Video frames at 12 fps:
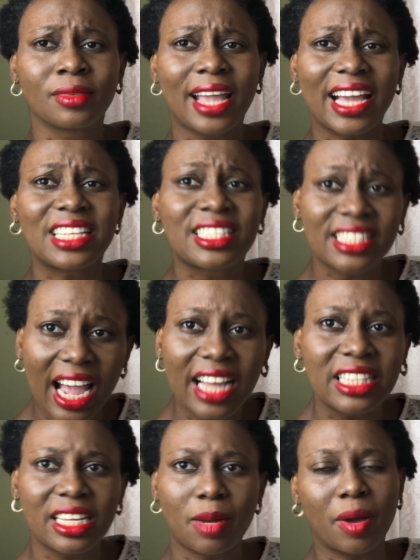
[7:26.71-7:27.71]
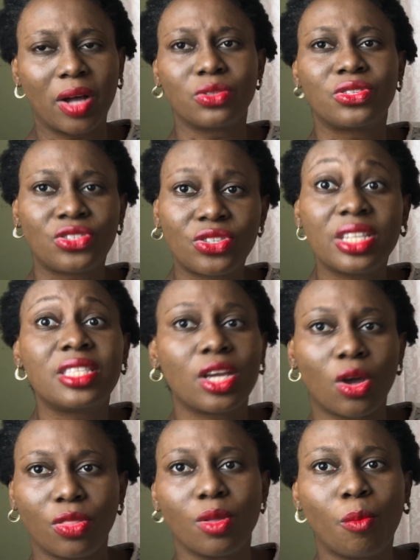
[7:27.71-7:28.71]
excited about sitting
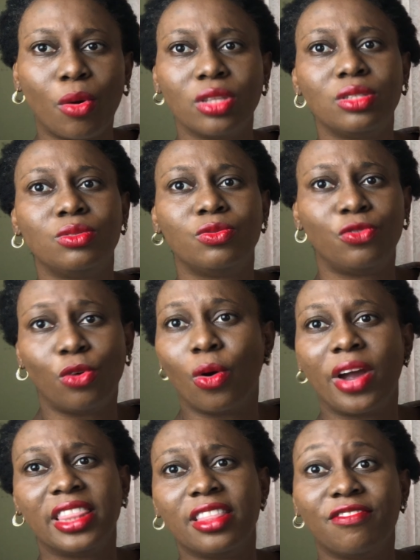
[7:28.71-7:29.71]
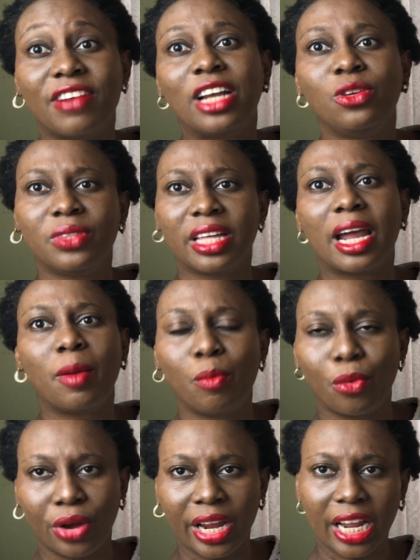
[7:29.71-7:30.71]
on the board for, and the value that I
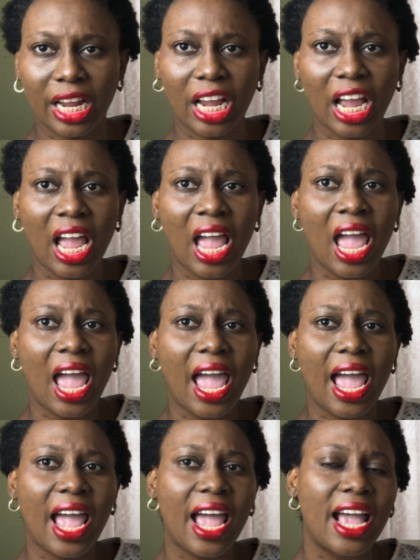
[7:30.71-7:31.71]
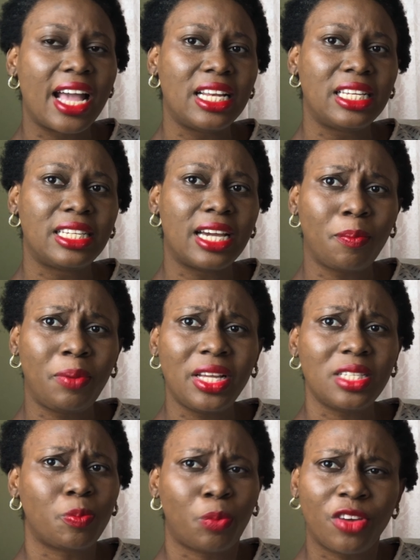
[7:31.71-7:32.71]
bring. And
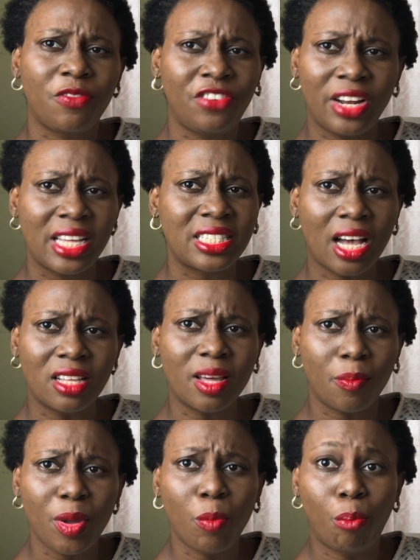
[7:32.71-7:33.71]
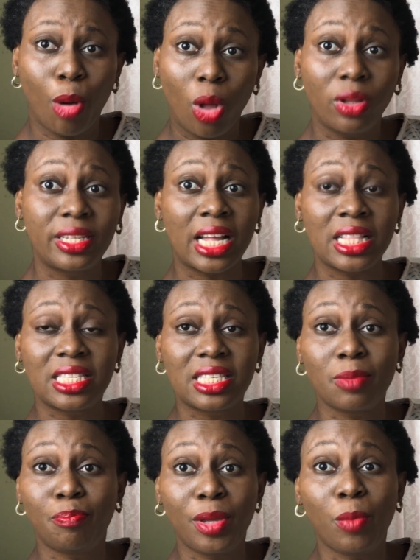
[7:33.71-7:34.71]
please put feelers out there. Be bold
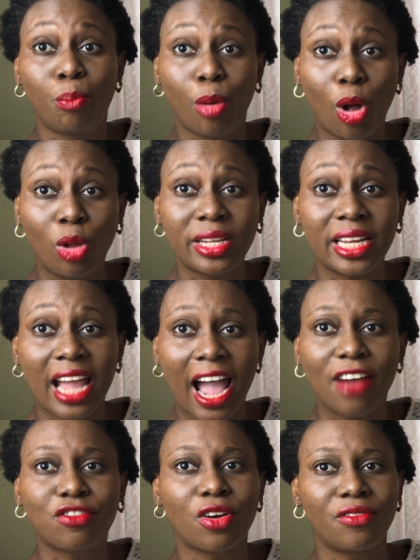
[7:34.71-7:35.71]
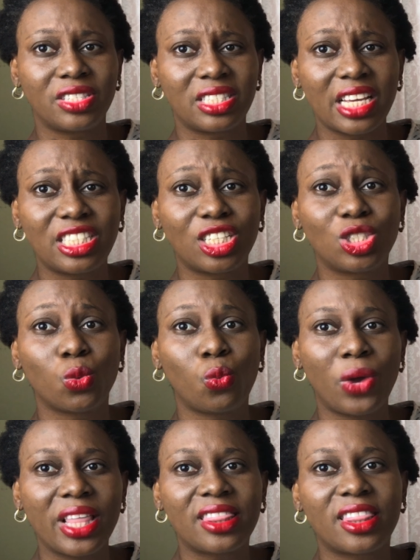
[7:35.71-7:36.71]
and have conversations
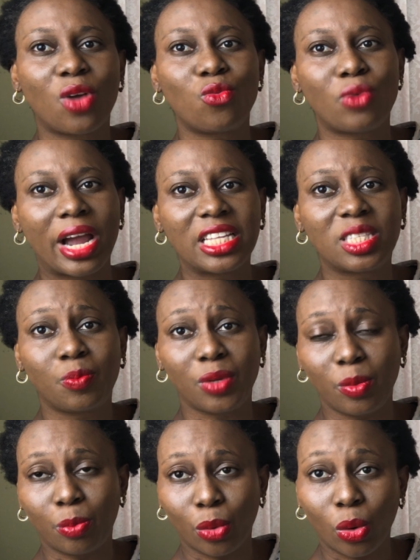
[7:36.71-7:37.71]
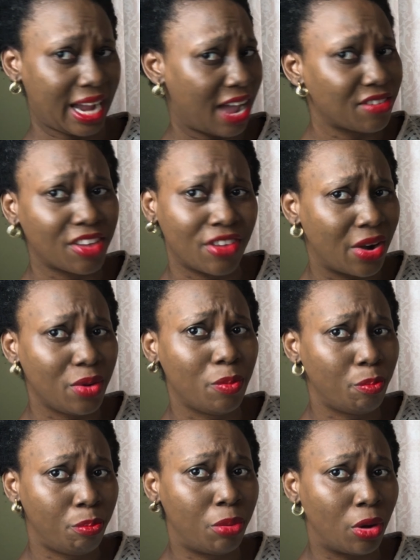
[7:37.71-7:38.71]
with the right people. Have a very
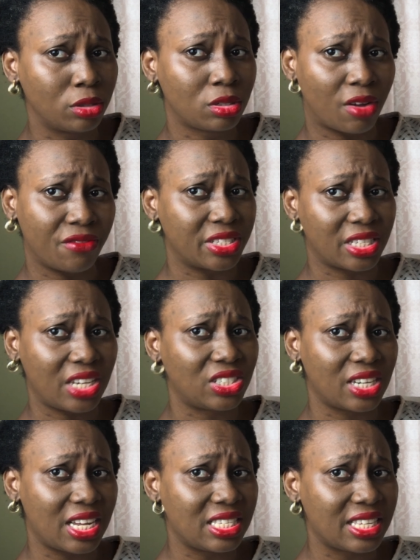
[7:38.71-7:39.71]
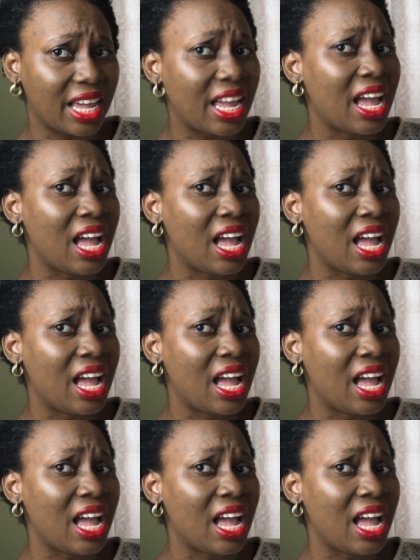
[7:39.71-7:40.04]
bold conversation and say,